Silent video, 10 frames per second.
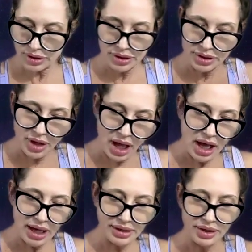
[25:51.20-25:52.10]

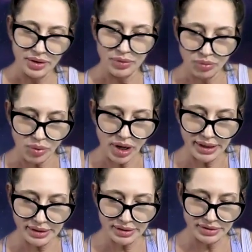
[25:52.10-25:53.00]
not
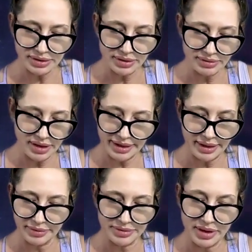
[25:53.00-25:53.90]
want to,
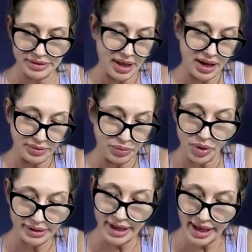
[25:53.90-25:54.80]
like, the not
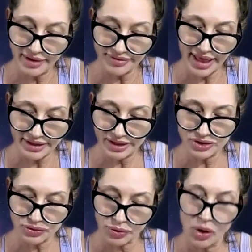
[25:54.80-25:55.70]
want to have that
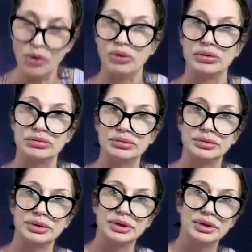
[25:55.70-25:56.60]
control.
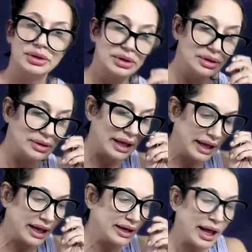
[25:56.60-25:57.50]
They
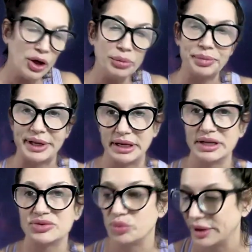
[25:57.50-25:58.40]
can't help it.
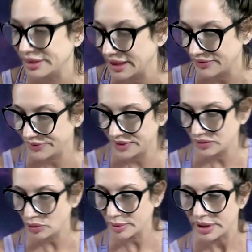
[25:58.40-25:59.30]
It's what they
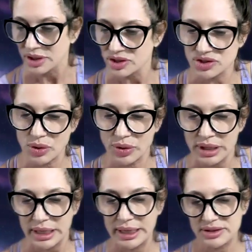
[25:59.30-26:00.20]
feel normal. So
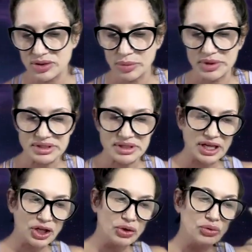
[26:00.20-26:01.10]
it's almost
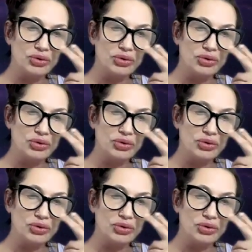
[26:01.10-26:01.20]
like you